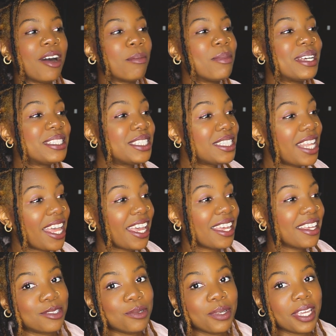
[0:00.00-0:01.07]
I must
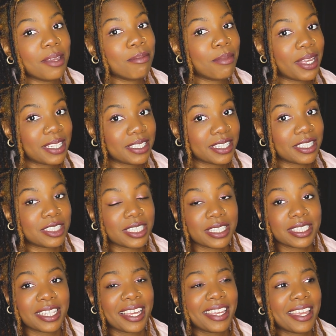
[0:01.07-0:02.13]
say, do get messy
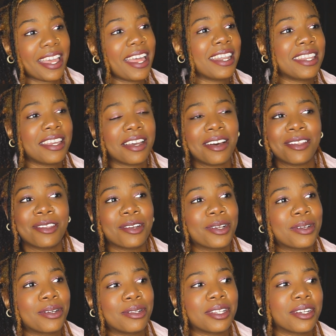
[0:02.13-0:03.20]
just like any
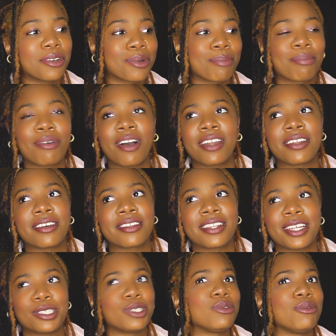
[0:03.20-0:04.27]
other glitter product
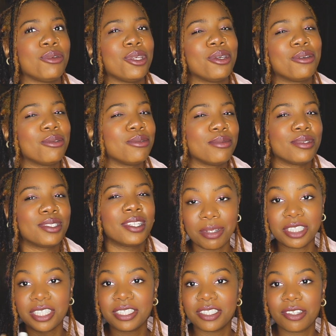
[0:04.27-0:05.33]
that you use.
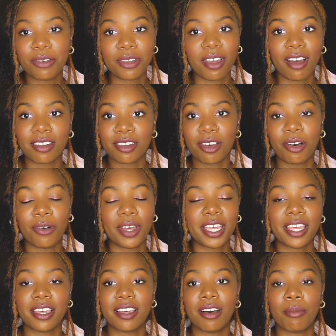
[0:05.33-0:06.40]
But just so y'all know,
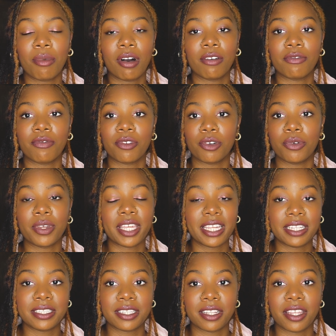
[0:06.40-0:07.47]
it can come off real
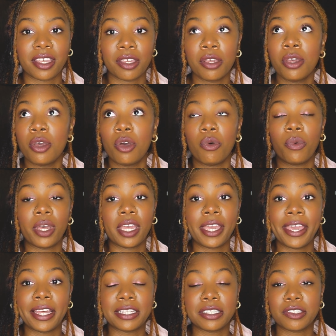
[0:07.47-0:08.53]
easily with
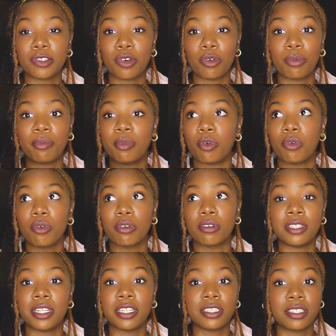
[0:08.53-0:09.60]
hand soap or
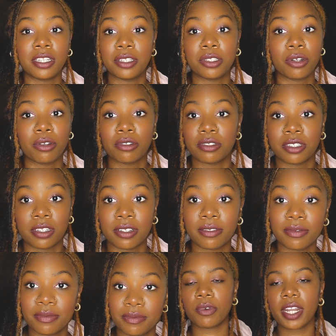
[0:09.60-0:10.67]
dish detergent.
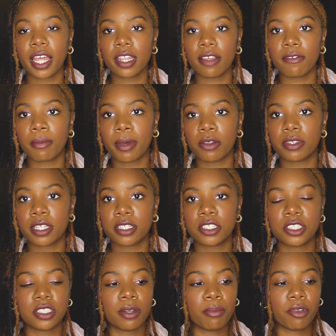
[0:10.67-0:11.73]
What I love about this
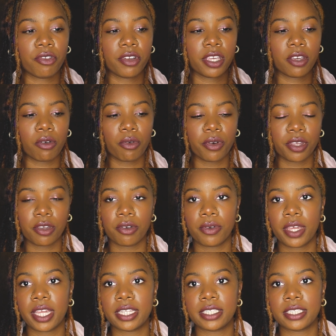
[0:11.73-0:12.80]
shimmery oil
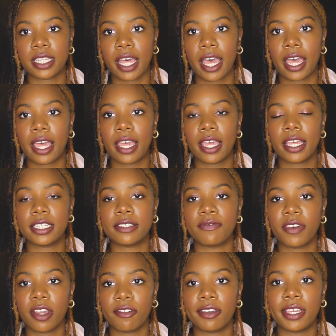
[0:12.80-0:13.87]
is that it's
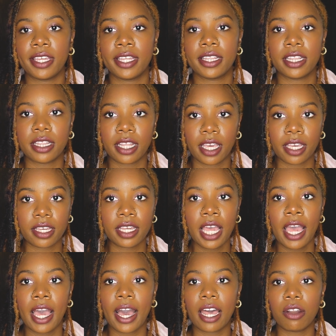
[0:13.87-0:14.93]
very thick.
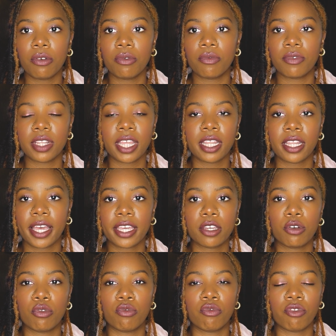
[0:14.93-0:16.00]
I don't really
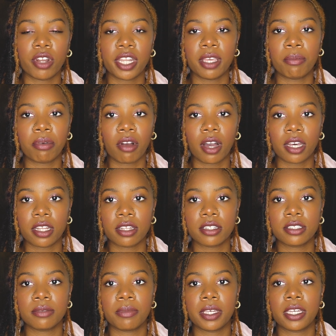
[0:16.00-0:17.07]
like runny
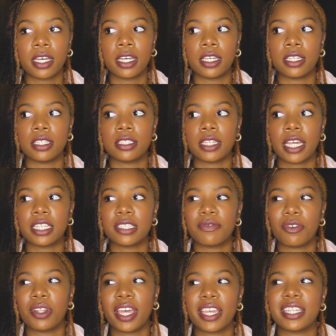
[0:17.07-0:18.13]
products because I
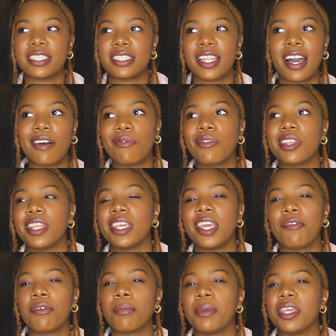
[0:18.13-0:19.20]
just feel like it's not really
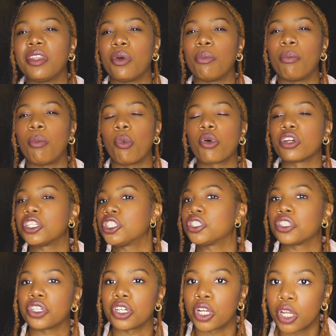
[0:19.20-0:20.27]
giving me the
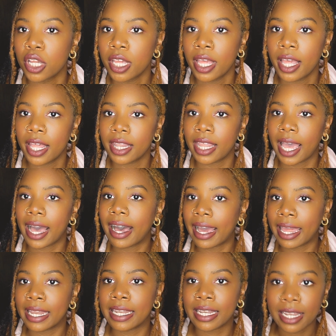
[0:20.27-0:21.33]
moisture that
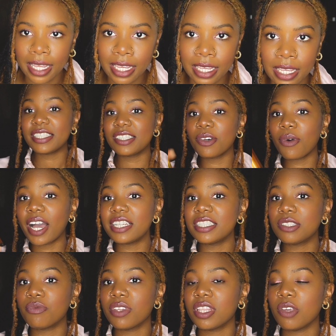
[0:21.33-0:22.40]
I need. So I
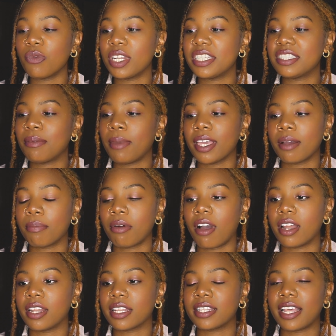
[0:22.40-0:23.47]
just really wanted to make a
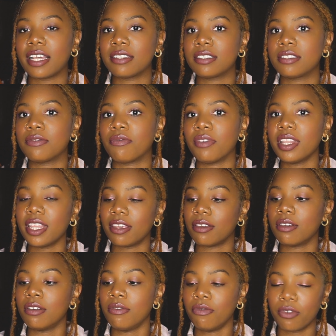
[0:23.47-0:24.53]
product that's really
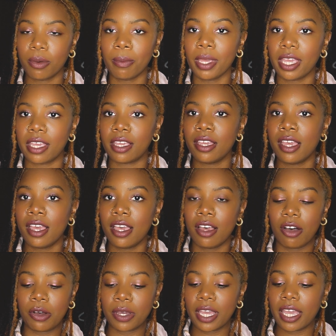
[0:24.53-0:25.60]
for me.
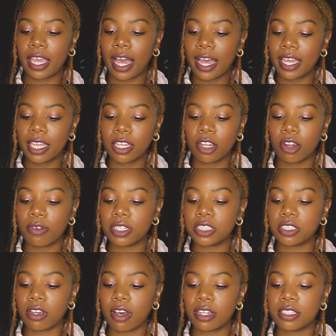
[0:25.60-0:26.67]
Okay, I
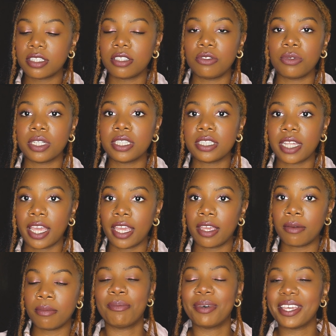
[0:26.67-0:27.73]
encourage y'all to do the
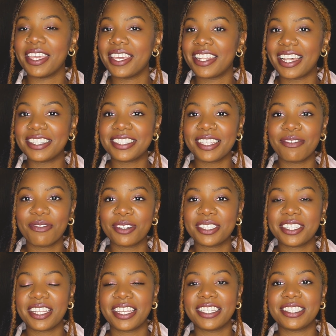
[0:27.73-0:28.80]
same. But yeah, that's it for
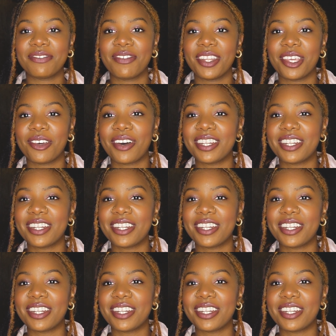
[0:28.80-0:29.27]
today's video.